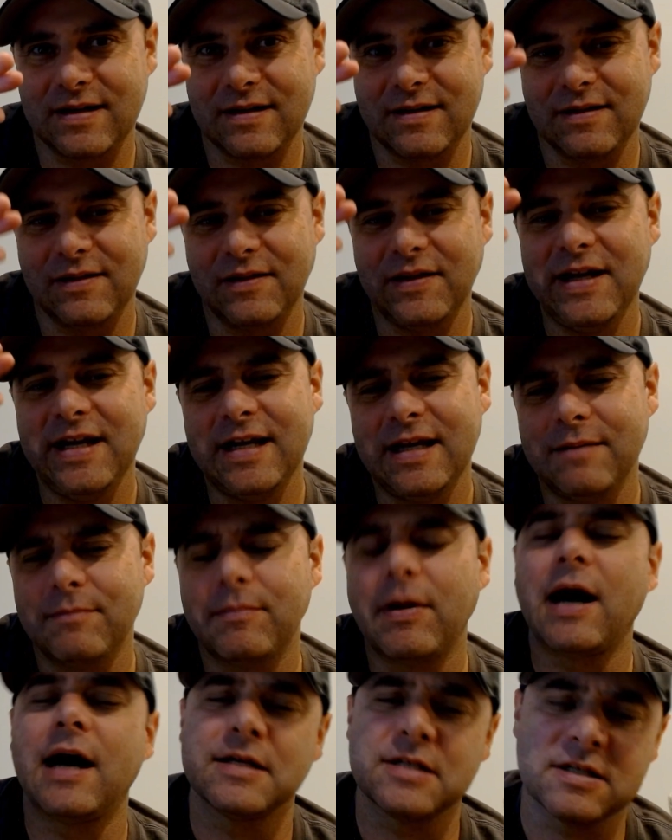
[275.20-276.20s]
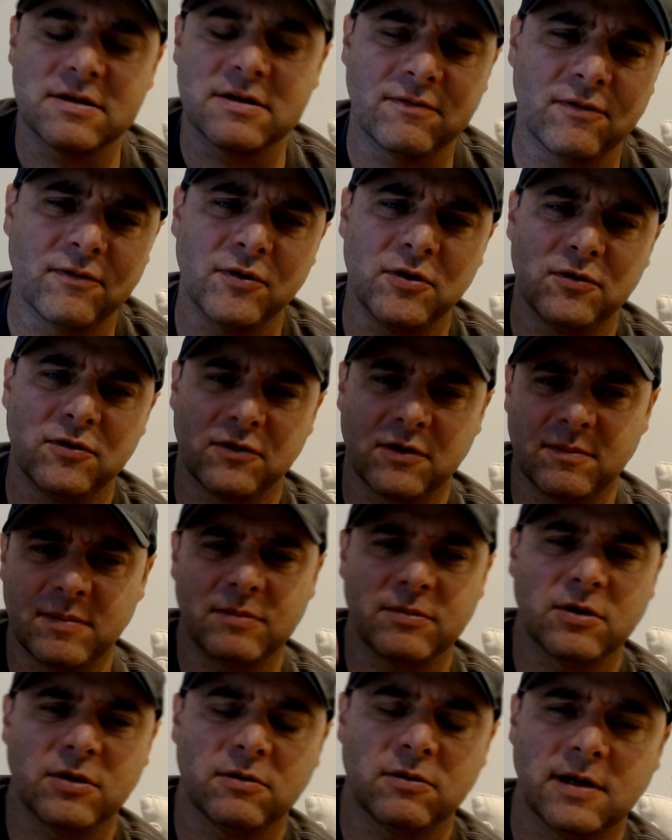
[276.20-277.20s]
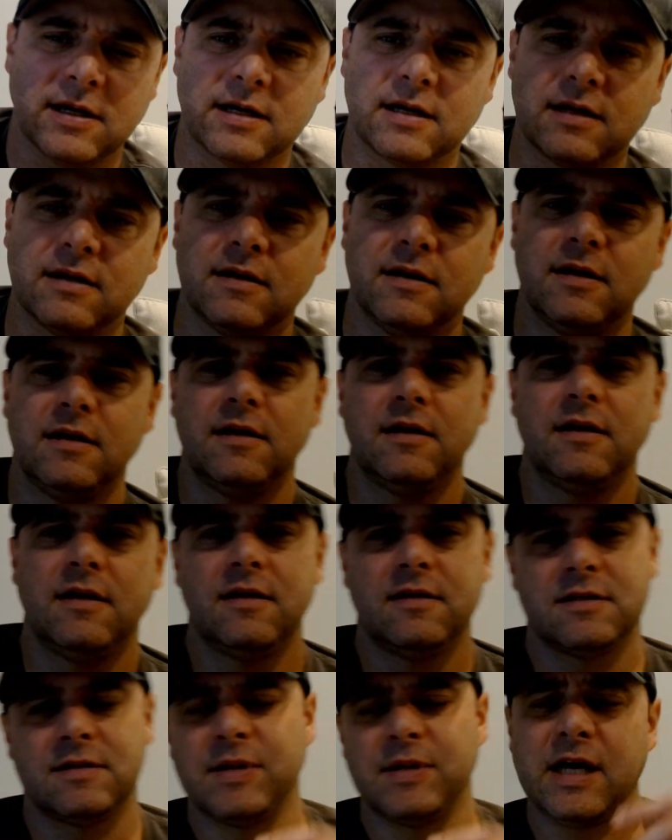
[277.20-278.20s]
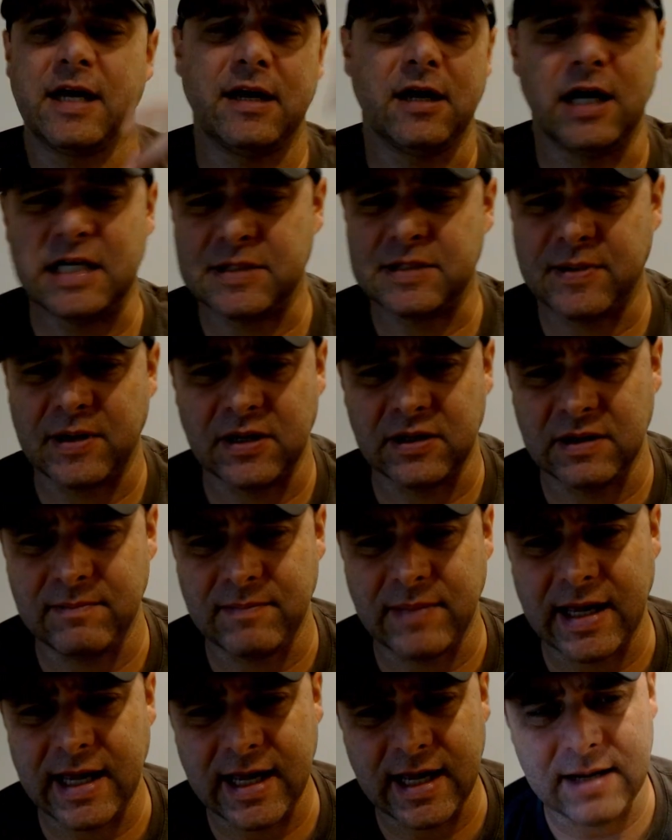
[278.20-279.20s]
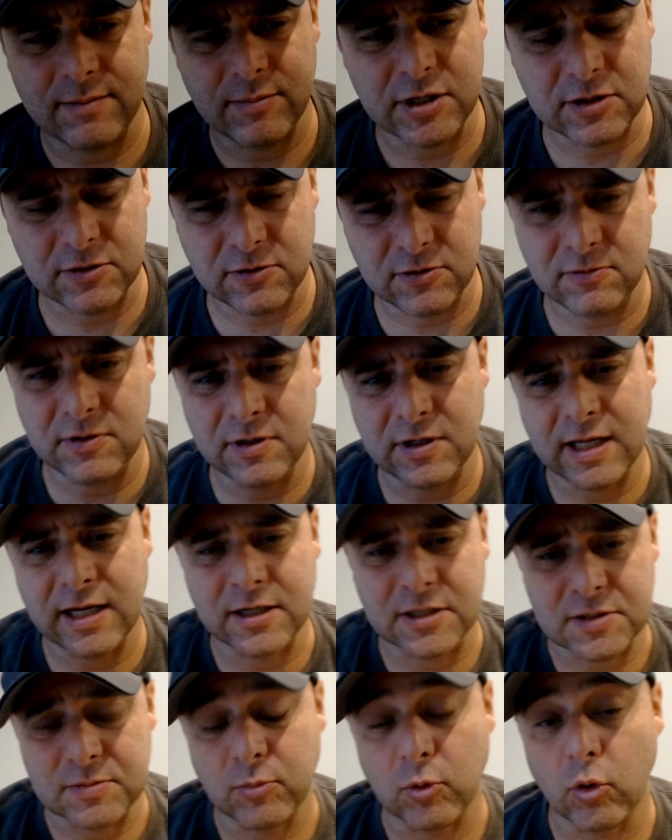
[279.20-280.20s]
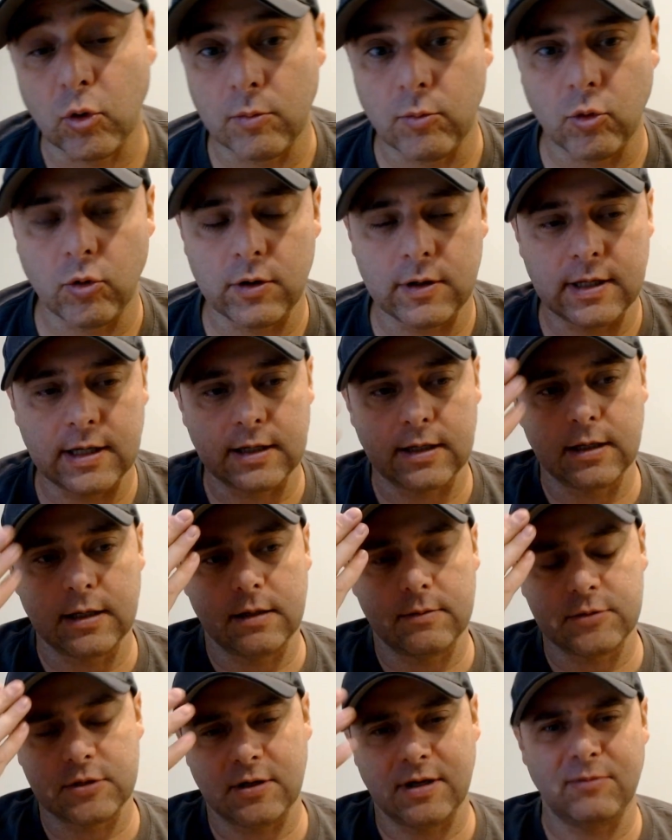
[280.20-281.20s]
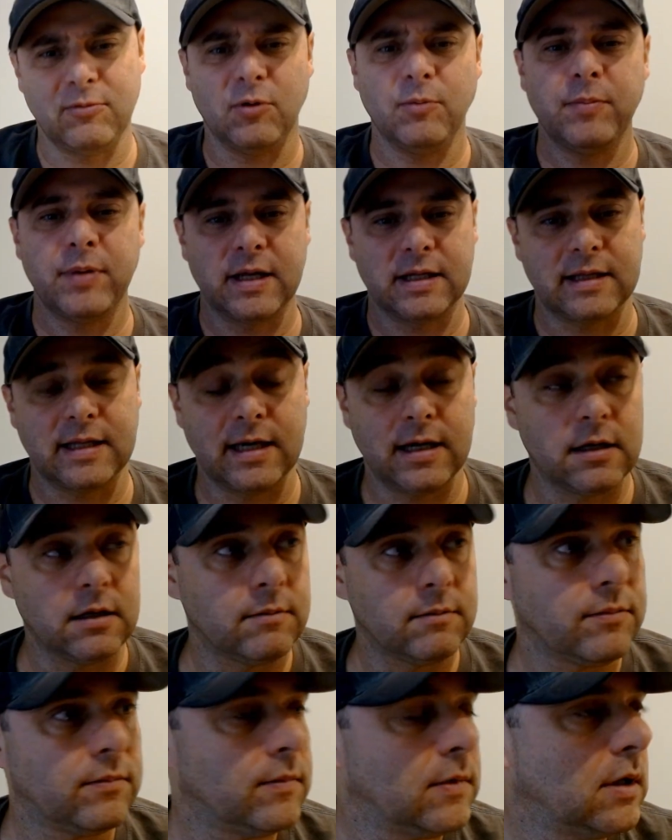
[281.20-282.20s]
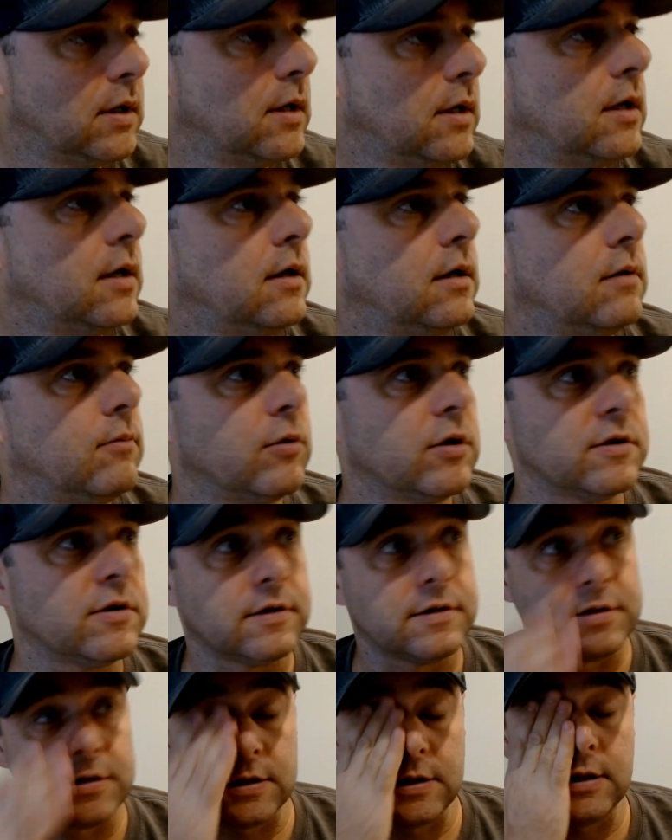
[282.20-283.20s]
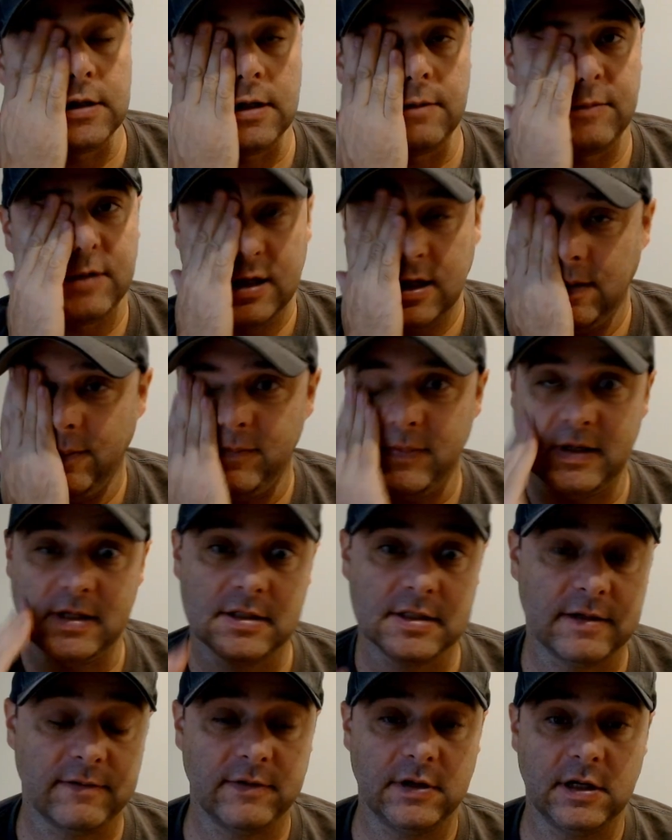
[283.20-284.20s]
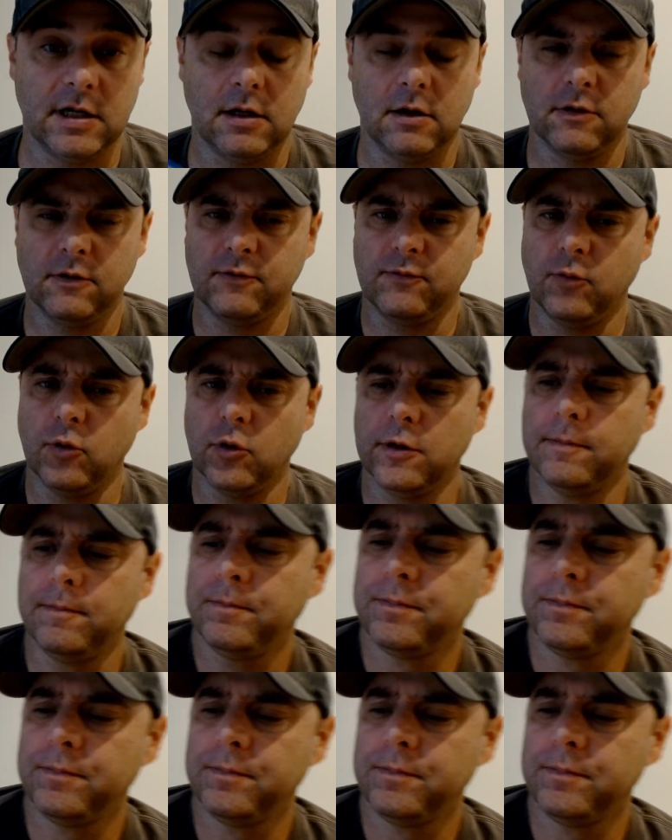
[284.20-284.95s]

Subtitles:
leaning positive reviews. Some people don't like it. Some of the AI is apparently bad, but you can explore more in that game. So I will pick that up when it's on sale. I'm not going to pay $70 for it.